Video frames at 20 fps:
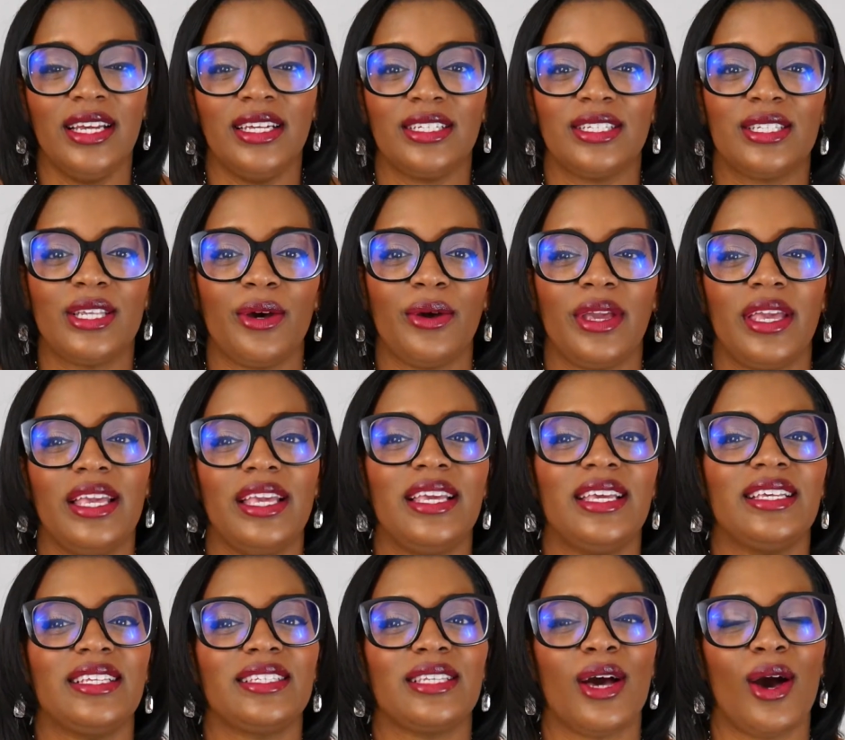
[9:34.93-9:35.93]
So
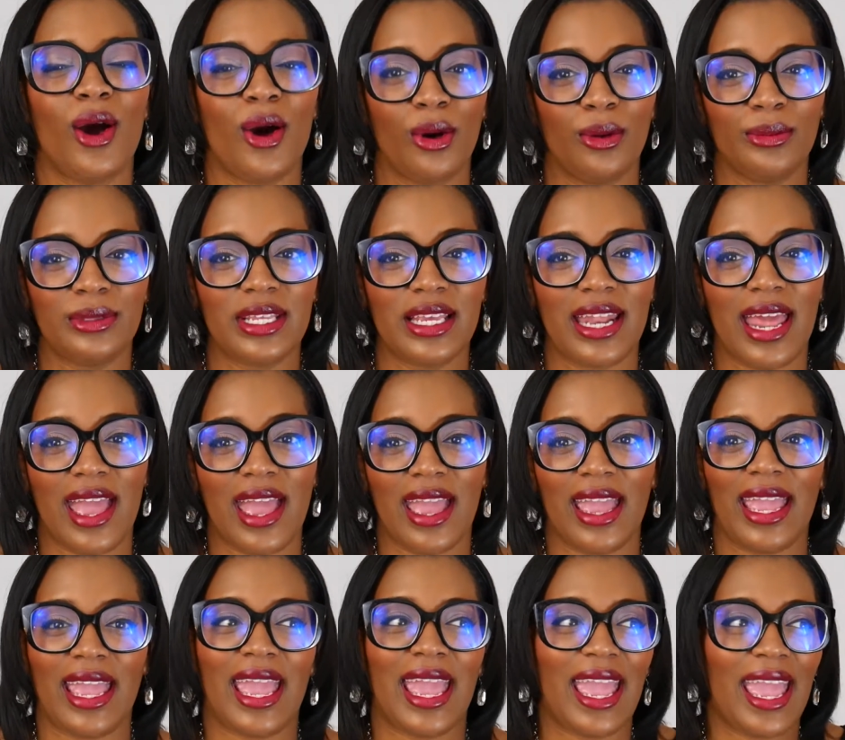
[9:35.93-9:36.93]
he is home
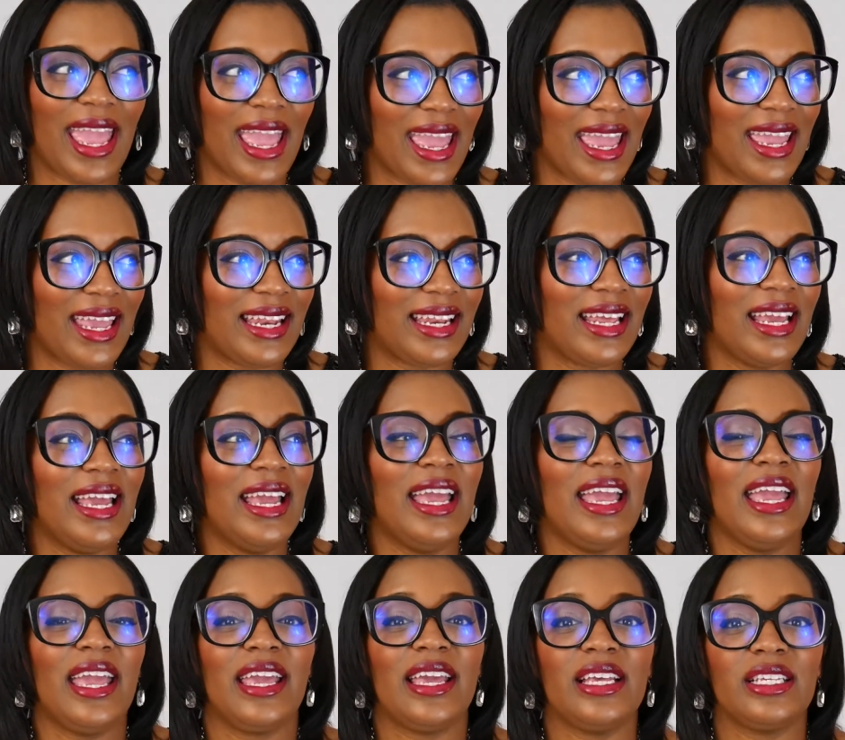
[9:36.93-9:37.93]
today, and
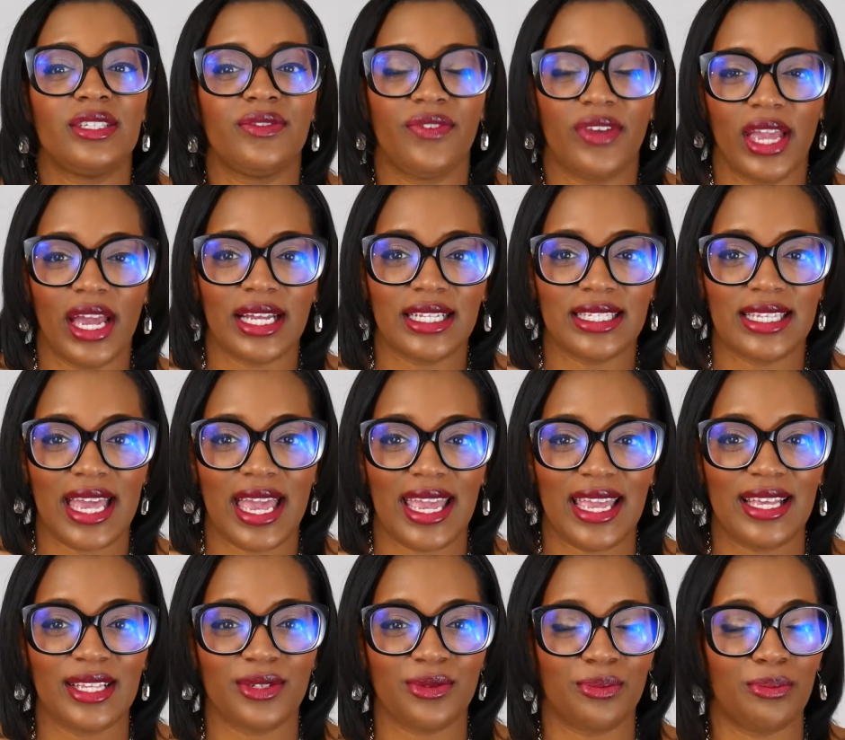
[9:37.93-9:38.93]
his fiance
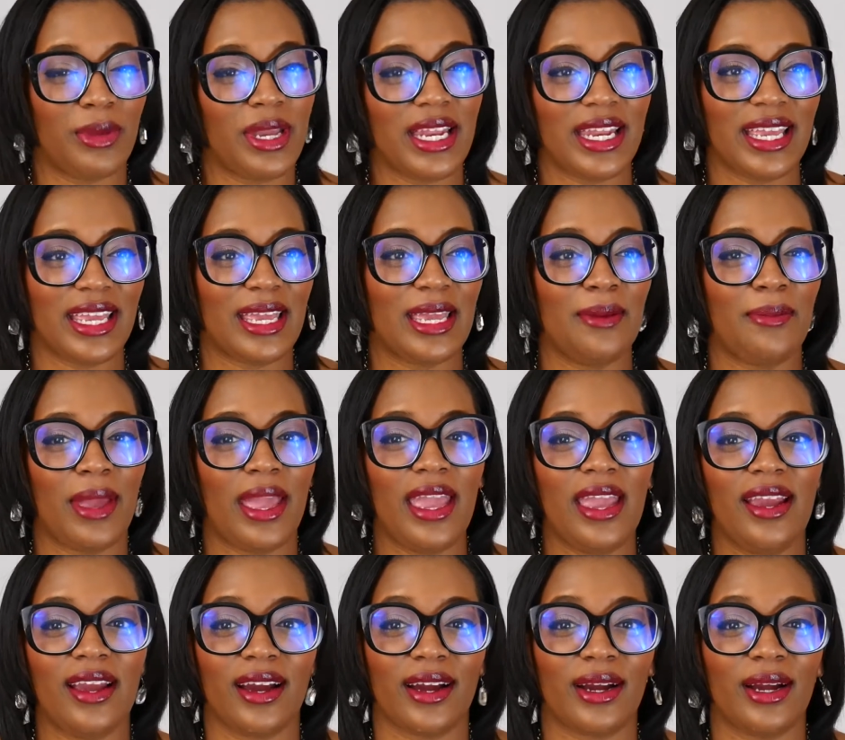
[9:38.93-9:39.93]
is meeting him
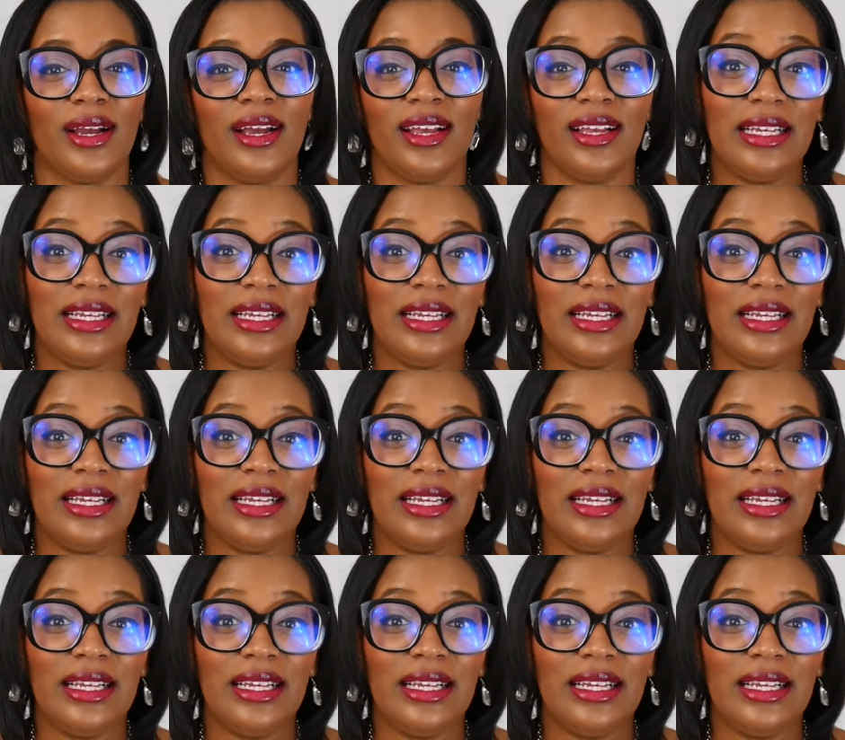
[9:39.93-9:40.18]
here.